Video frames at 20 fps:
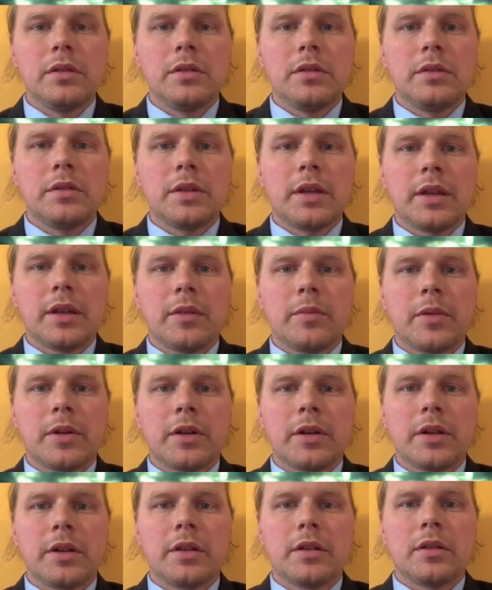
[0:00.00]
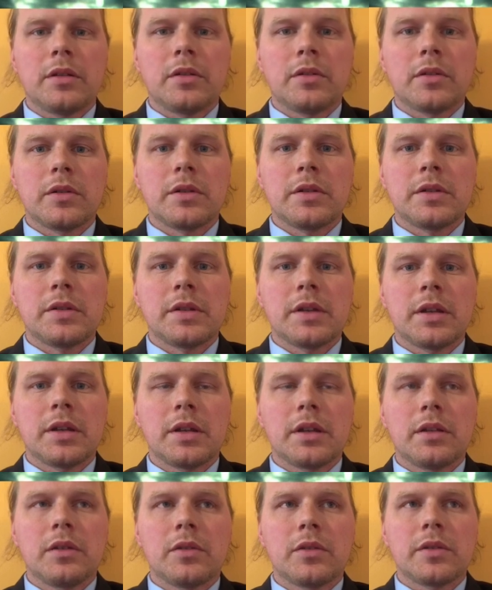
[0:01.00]
taking part in the Lord's
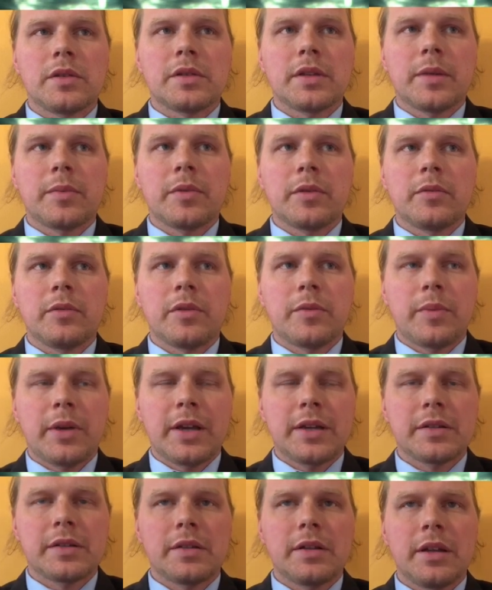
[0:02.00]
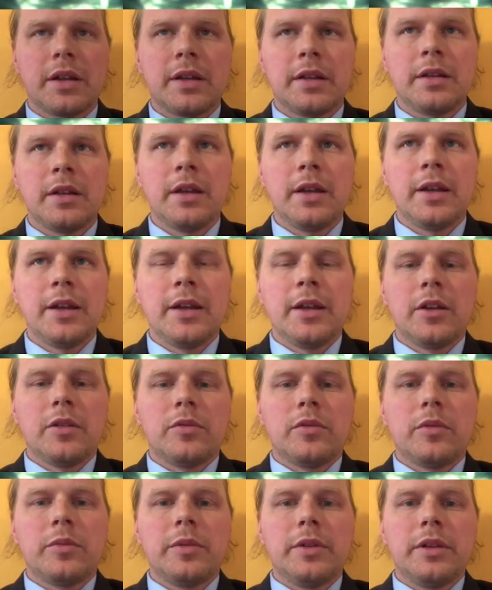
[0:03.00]
uh, Lord's Supper with Pastor Dan.
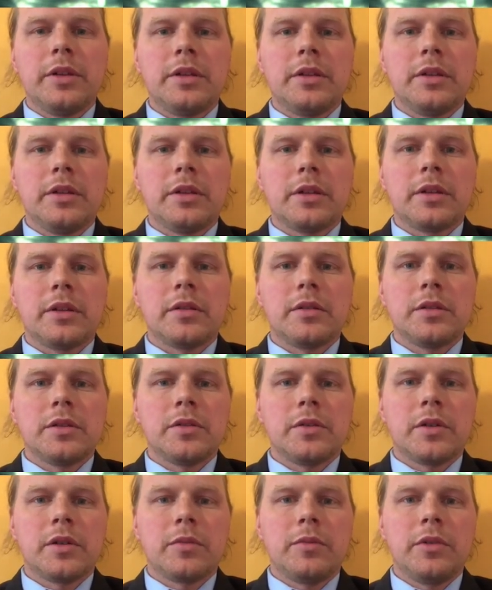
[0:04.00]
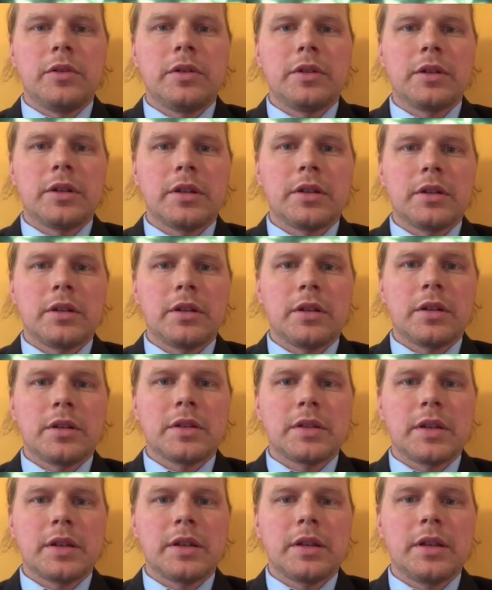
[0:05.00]
We'll be uh, doing communion on on
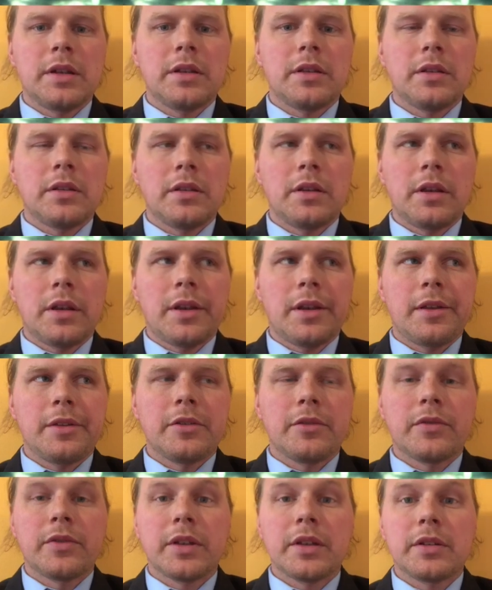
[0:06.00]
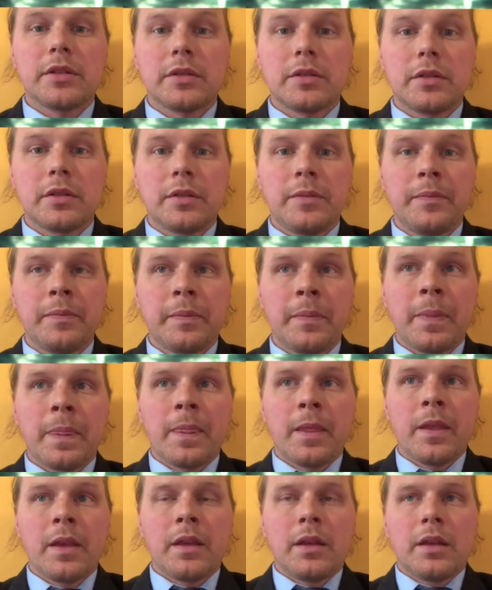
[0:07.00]
Sunday, and and don't forget to
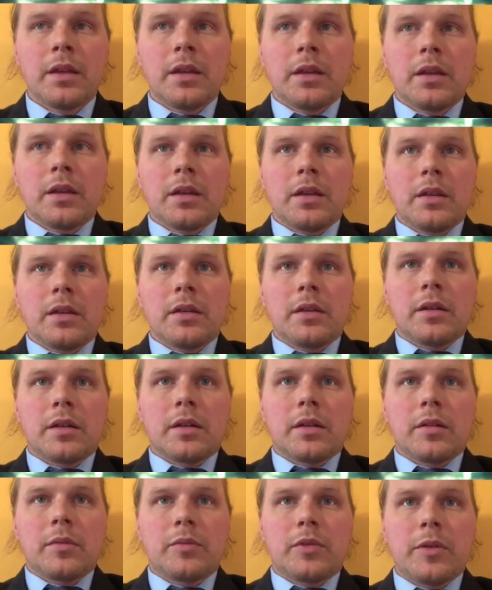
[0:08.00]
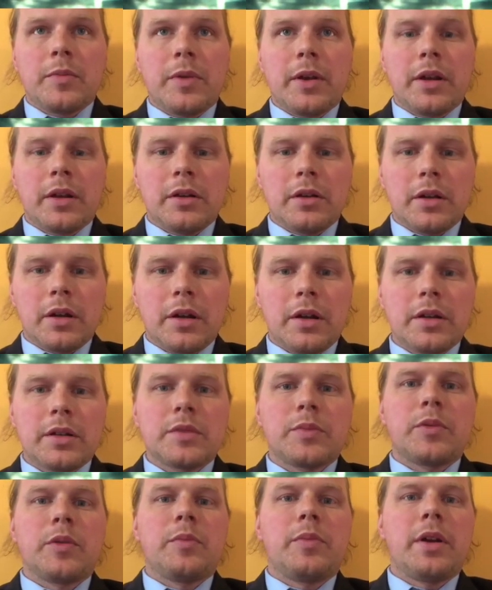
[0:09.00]
uh, prepare your hearts,
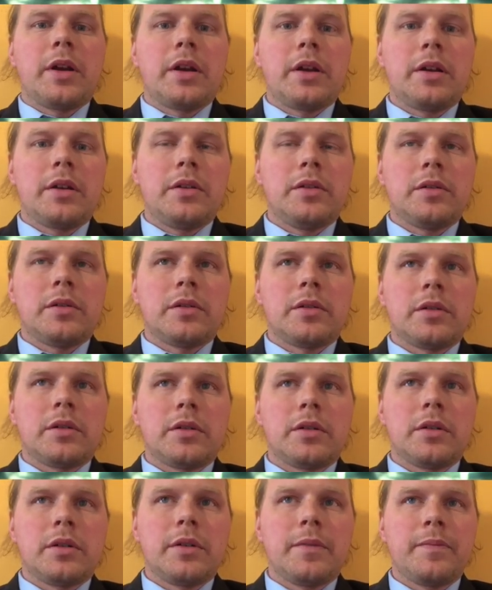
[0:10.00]
prepare your